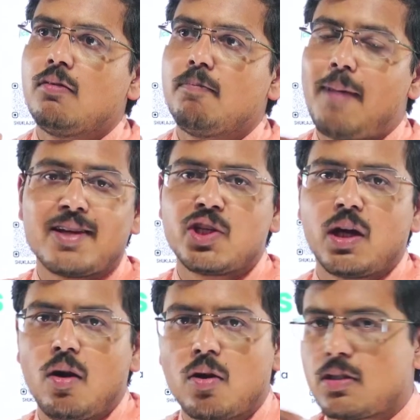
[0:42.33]

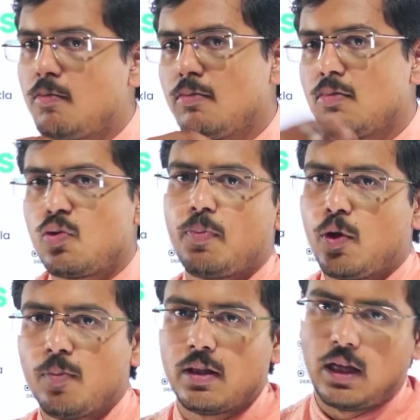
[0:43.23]
magical or some
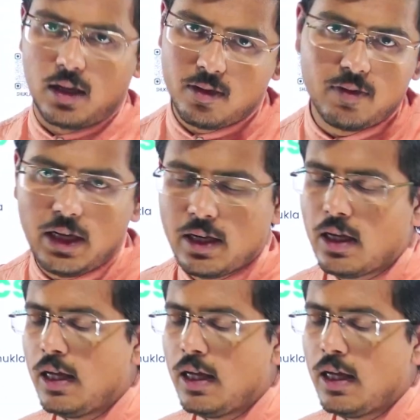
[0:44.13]
superhuman thing, fine.